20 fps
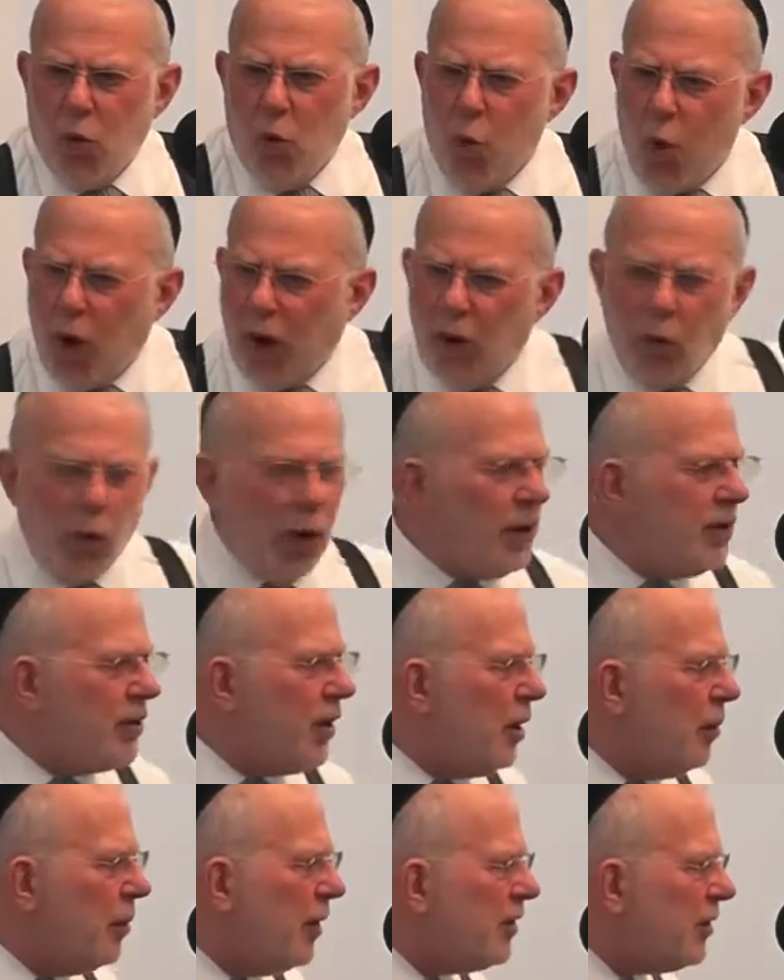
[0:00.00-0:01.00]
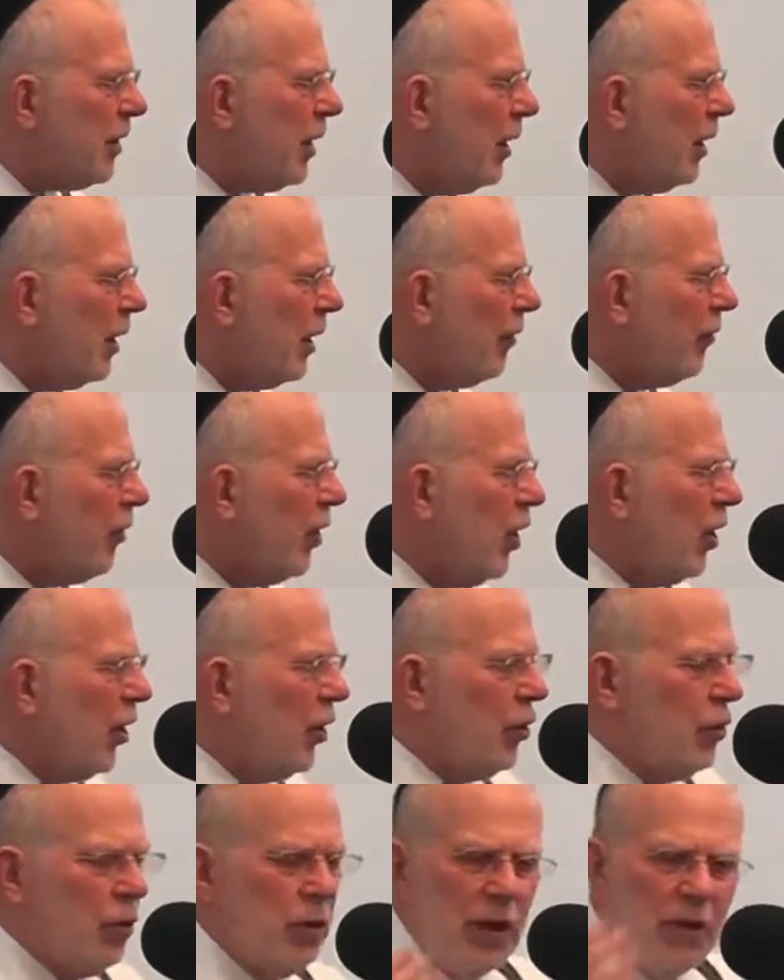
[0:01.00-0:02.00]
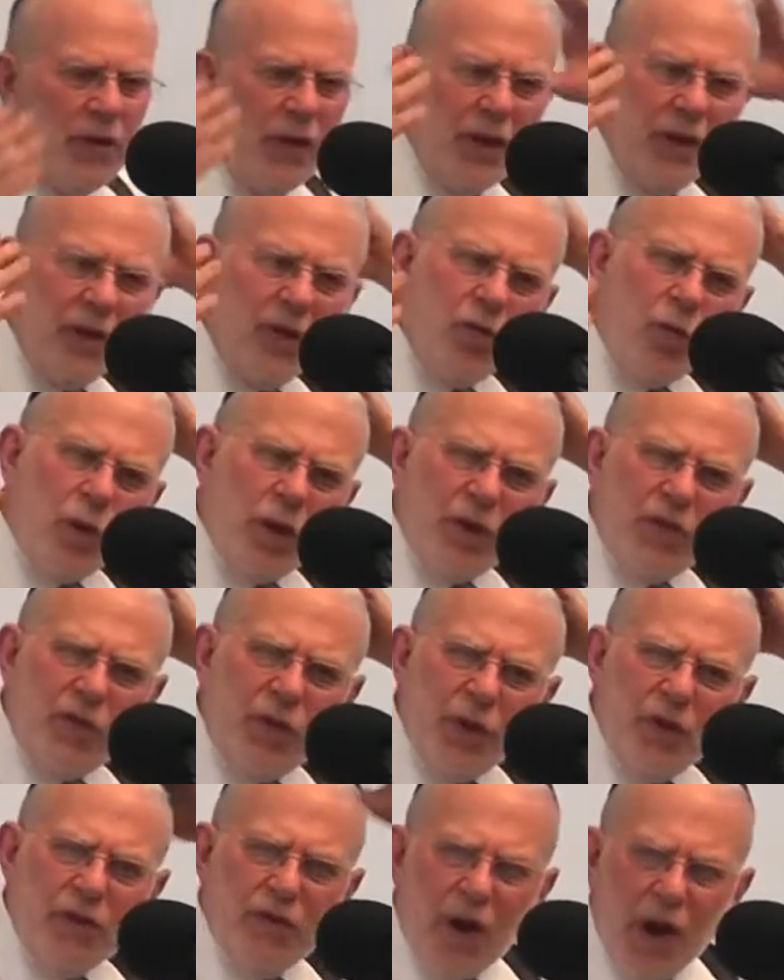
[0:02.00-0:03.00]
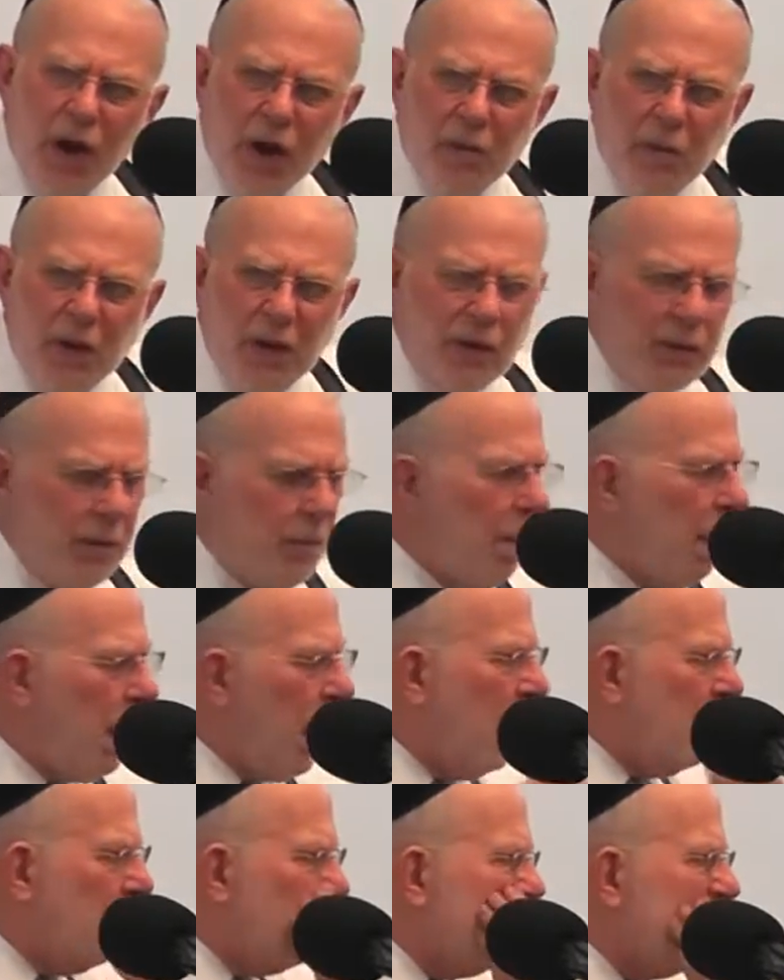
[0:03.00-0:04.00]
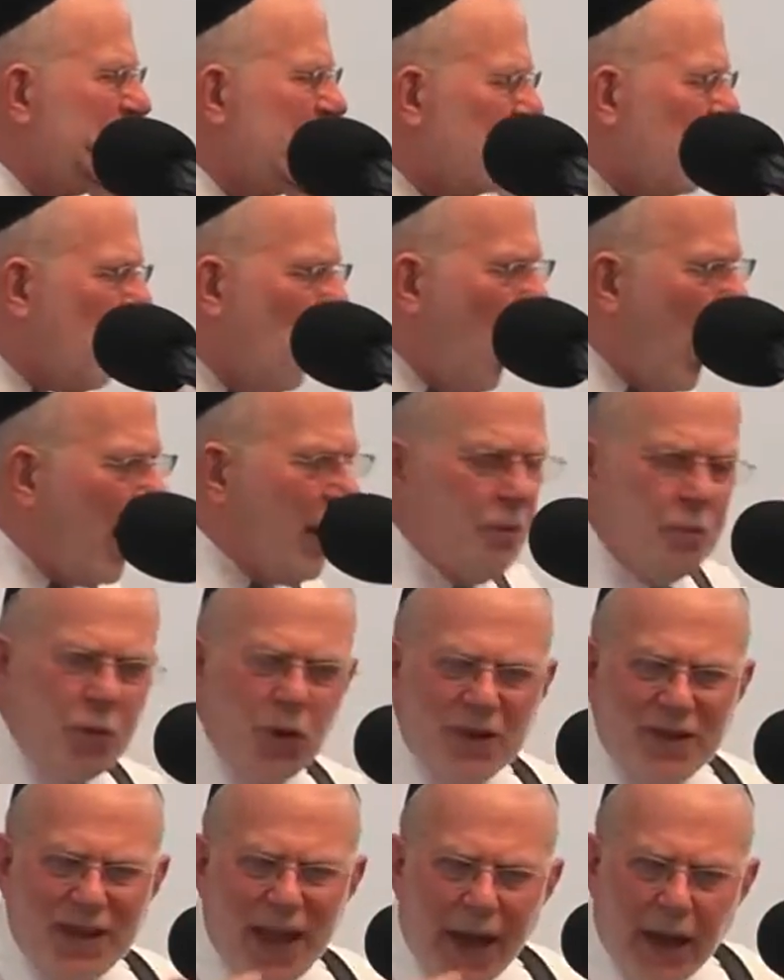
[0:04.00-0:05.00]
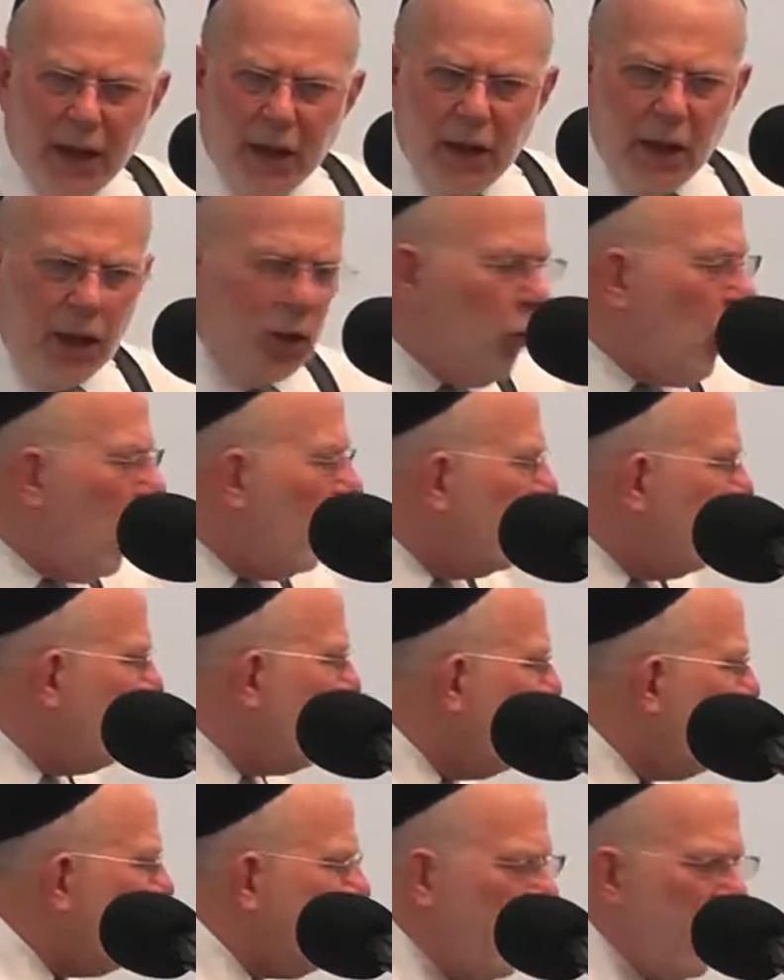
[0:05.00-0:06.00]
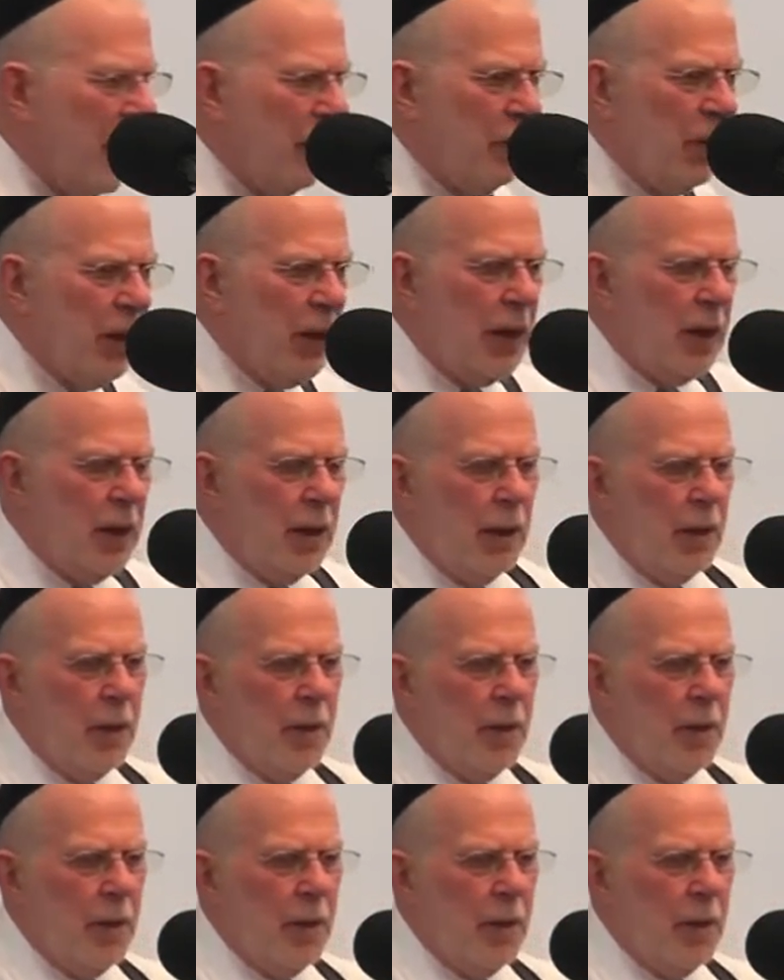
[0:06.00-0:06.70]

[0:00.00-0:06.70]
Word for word: What, what is it to be scared of? You are living in this wonderful environment, quite protected, wonderful family.